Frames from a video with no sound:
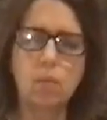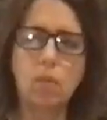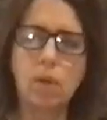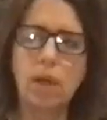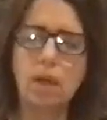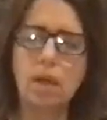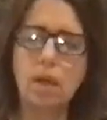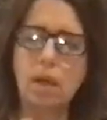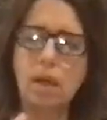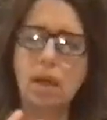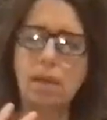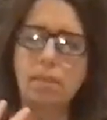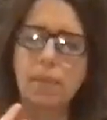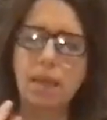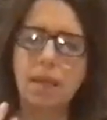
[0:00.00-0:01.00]
when
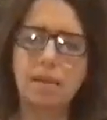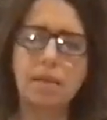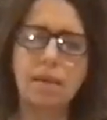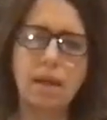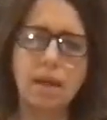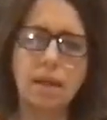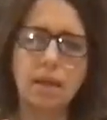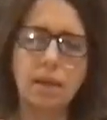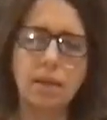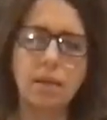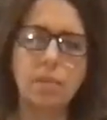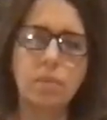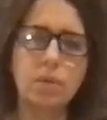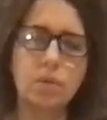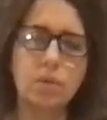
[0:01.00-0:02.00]
I meet another
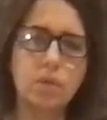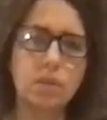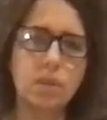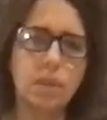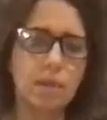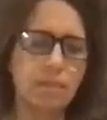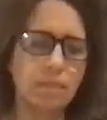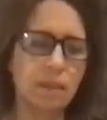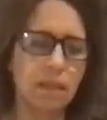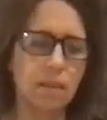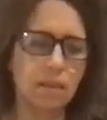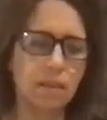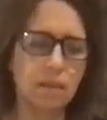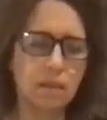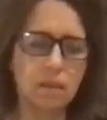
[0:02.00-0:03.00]
person in a
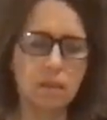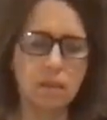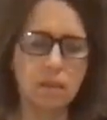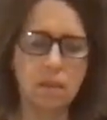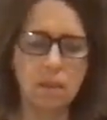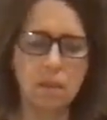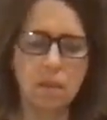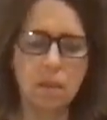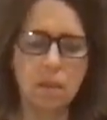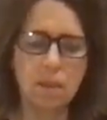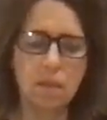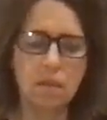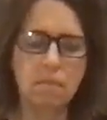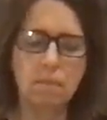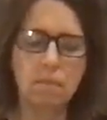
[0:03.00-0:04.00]
mask,
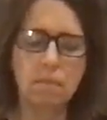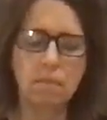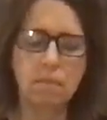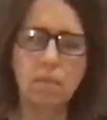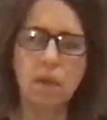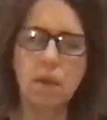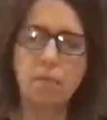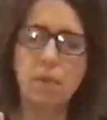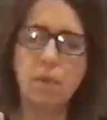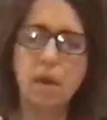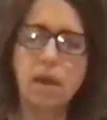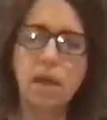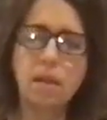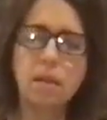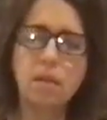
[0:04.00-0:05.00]
my
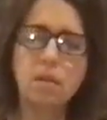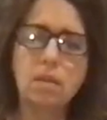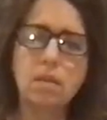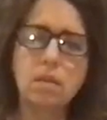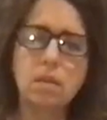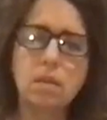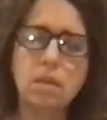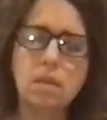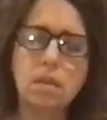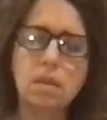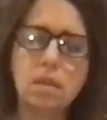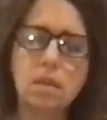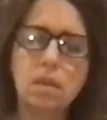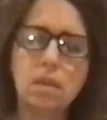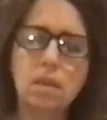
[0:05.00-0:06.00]
mind
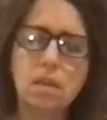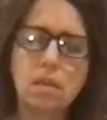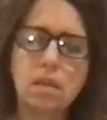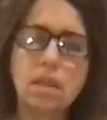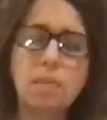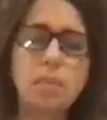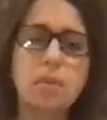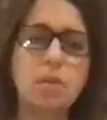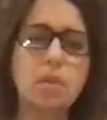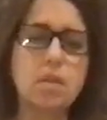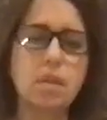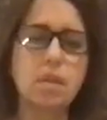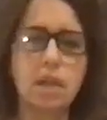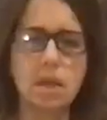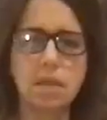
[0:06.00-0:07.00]

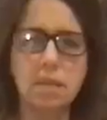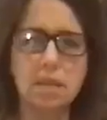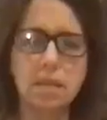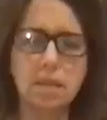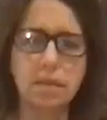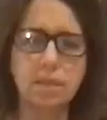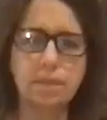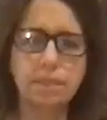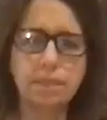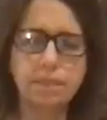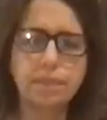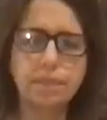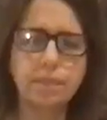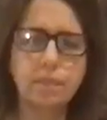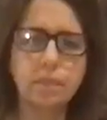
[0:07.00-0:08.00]
depersonalizes them.
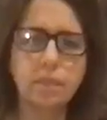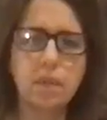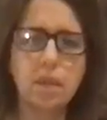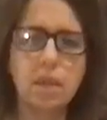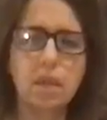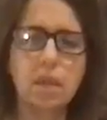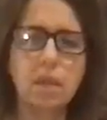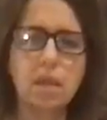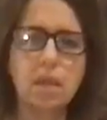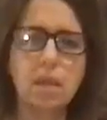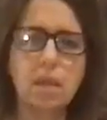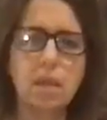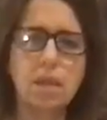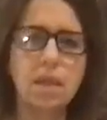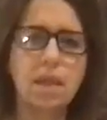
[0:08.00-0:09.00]

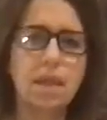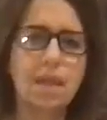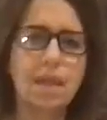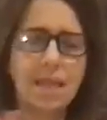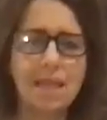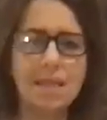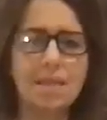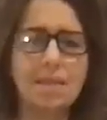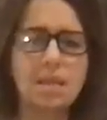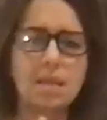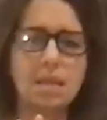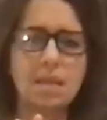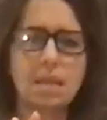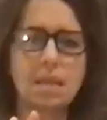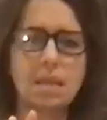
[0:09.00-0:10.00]
They're
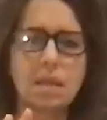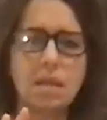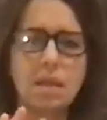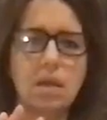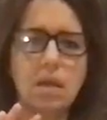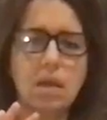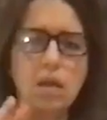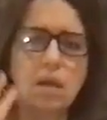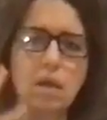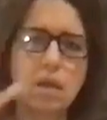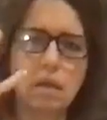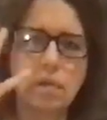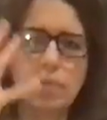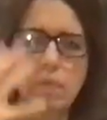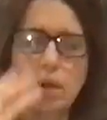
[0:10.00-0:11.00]
less
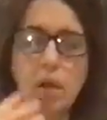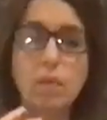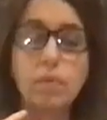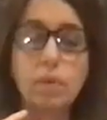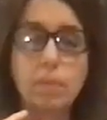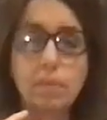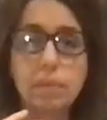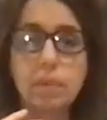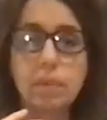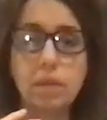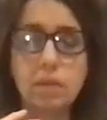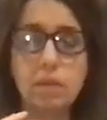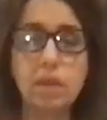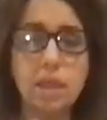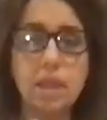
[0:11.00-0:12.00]

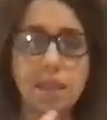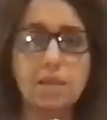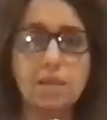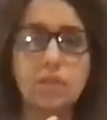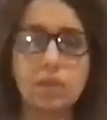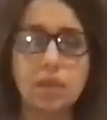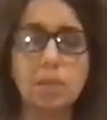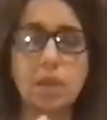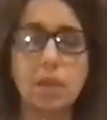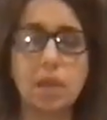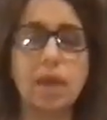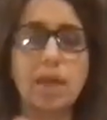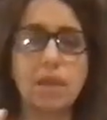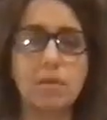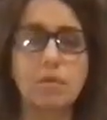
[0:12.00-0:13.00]
they're less of someone
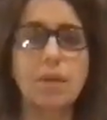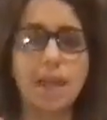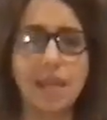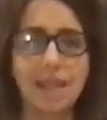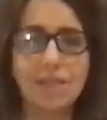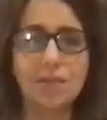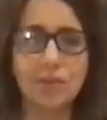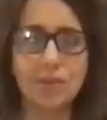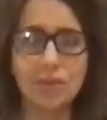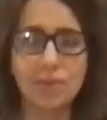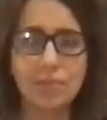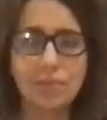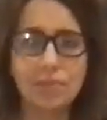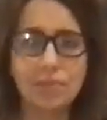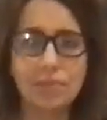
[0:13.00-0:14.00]
I can relate
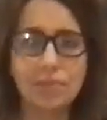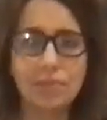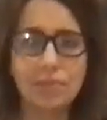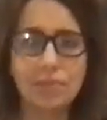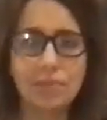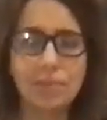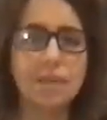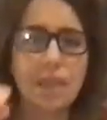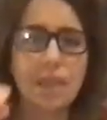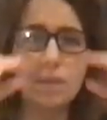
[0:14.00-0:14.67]
to, because